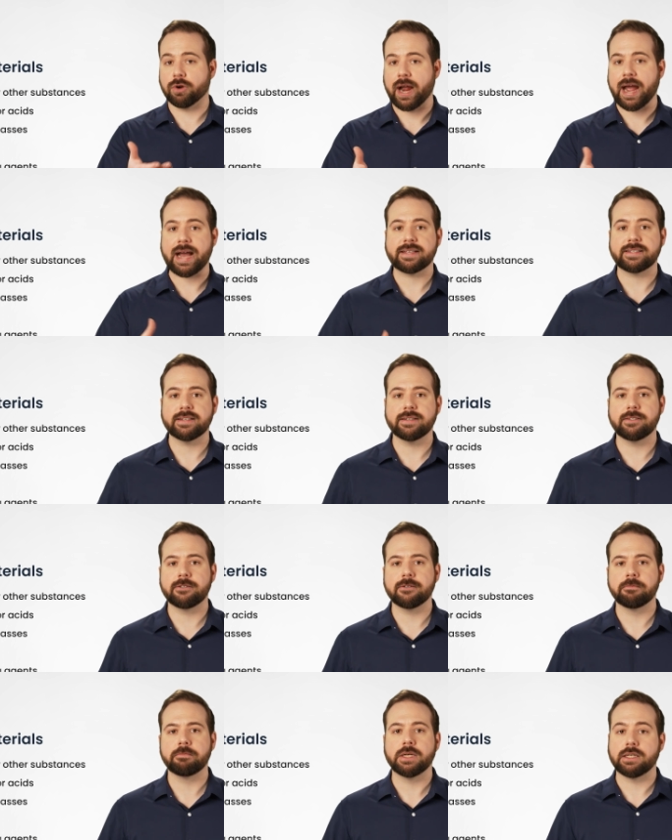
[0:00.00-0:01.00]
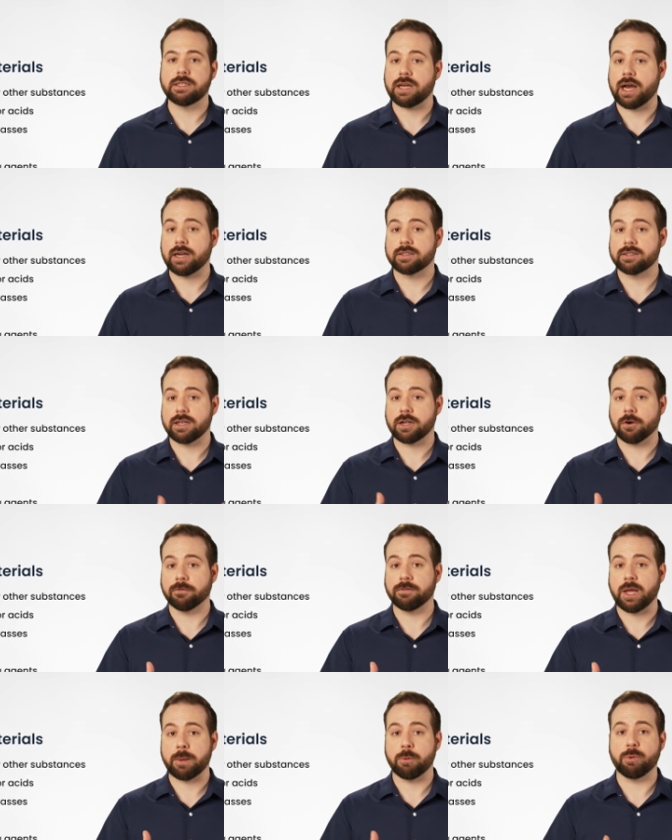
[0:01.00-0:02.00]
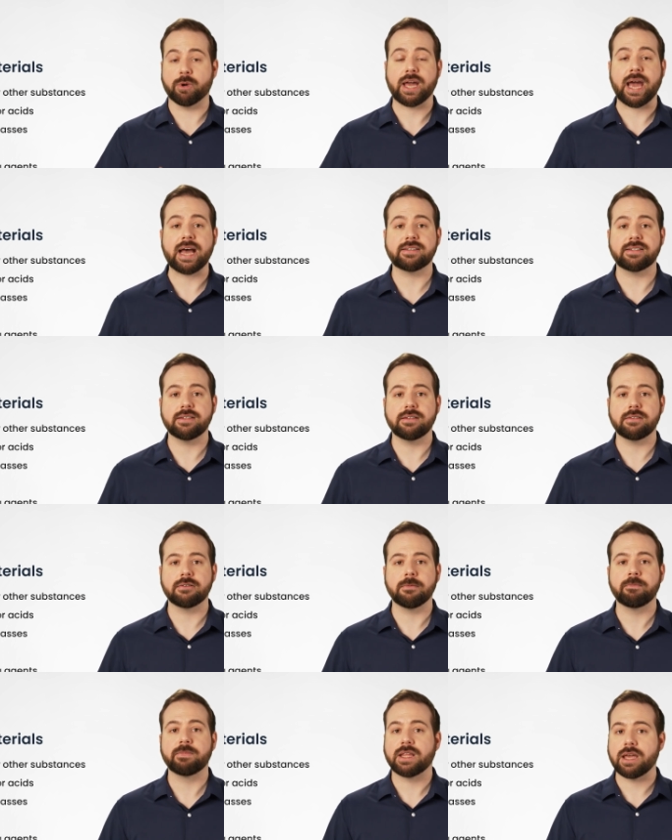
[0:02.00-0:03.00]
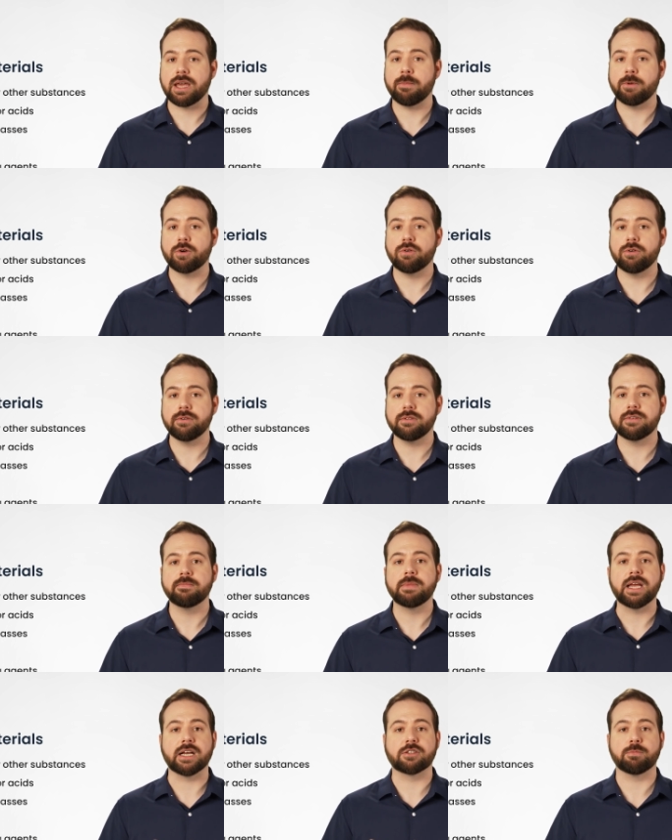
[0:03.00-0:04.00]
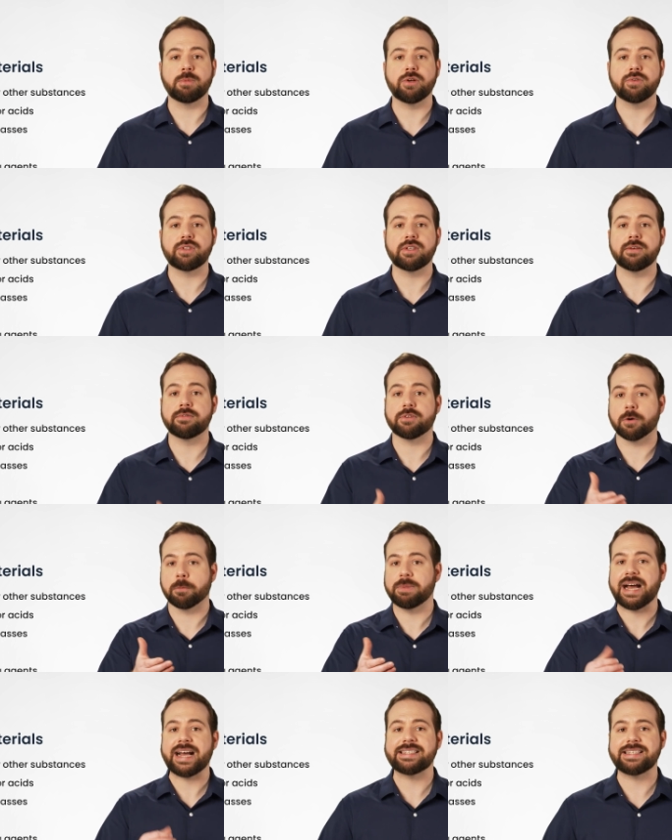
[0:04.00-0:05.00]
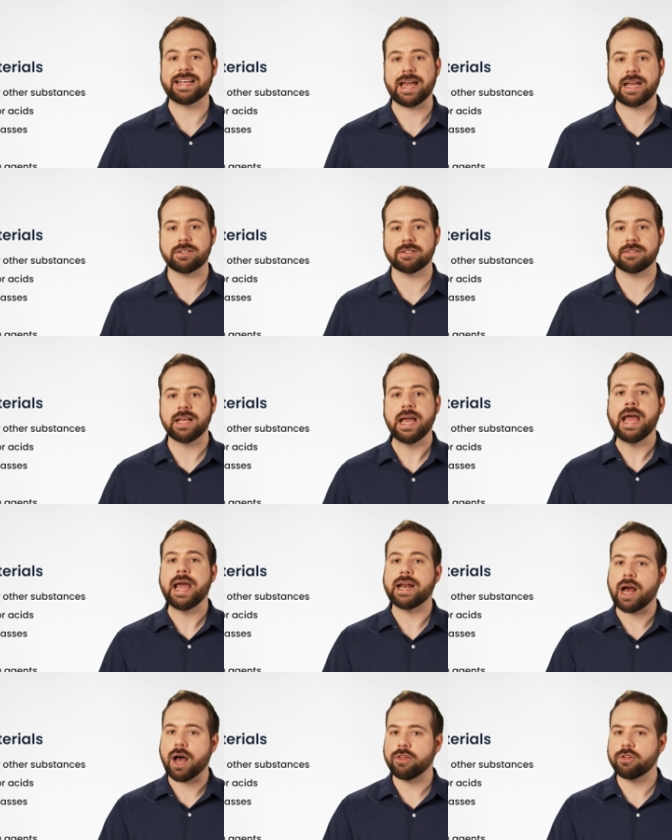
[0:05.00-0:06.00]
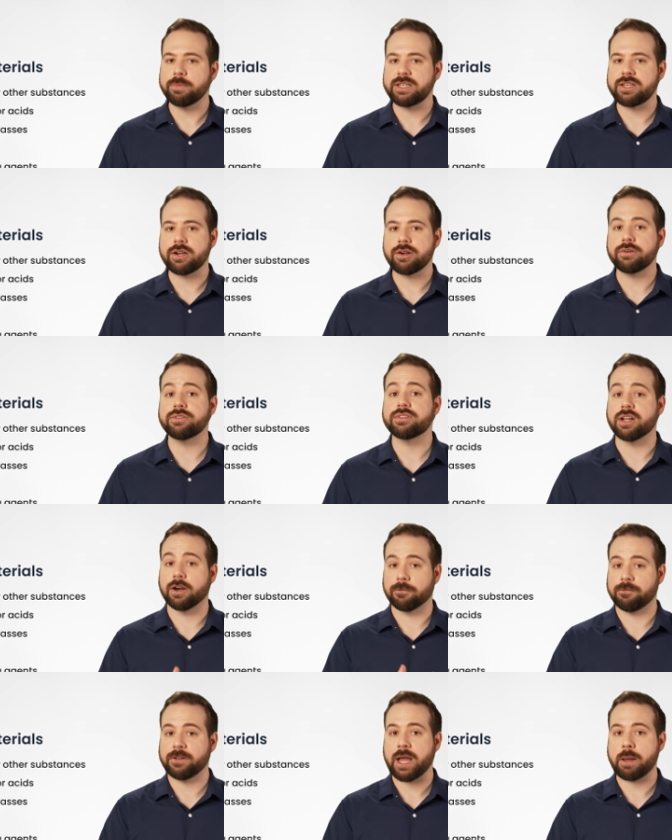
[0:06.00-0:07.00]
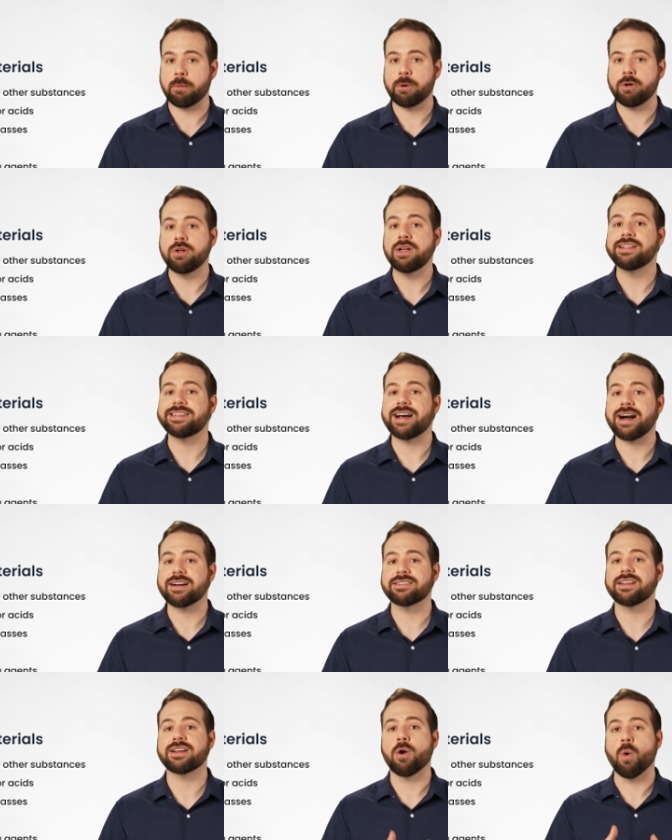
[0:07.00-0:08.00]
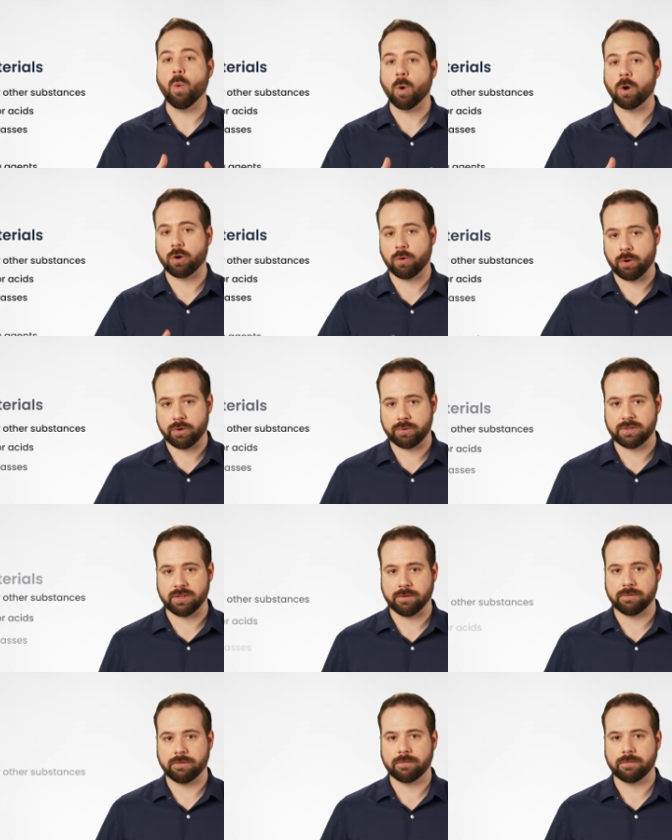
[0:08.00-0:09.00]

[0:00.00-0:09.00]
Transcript: or acids, toxic or flammable gases, chemicals, explosives or blasting agents, and other materials that are flammable, toxic, or corrosive.